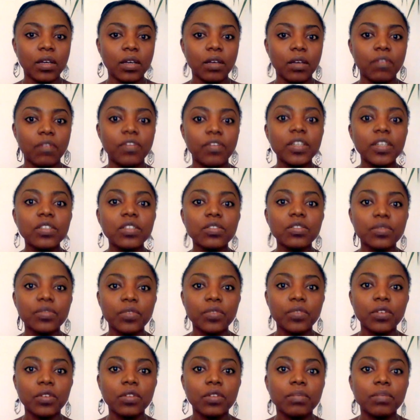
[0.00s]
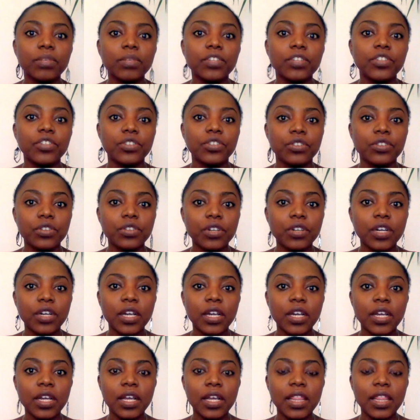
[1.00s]
first of all, be sure
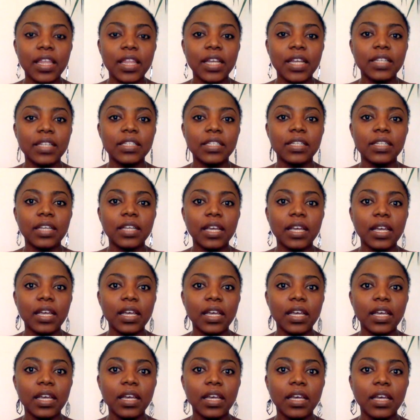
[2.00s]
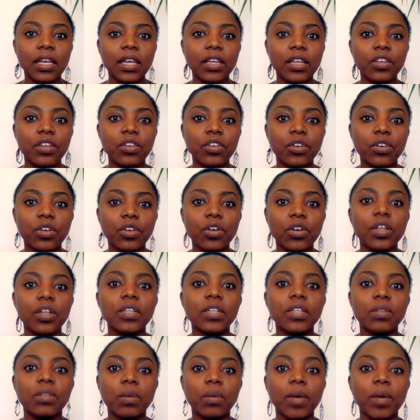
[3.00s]
that you're
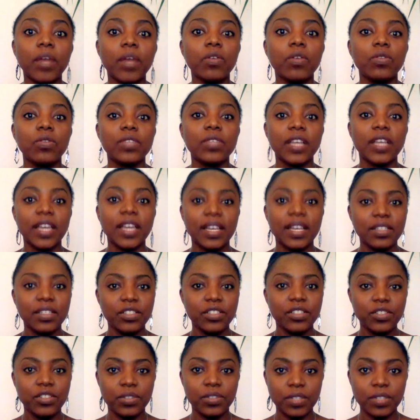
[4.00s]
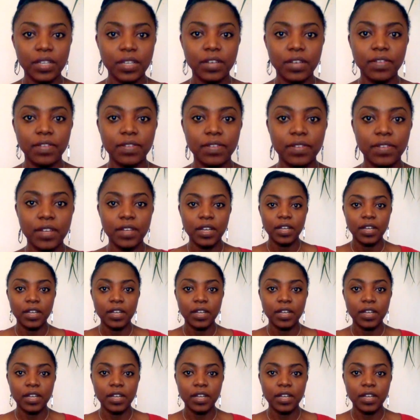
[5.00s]
not the one who's against yourself.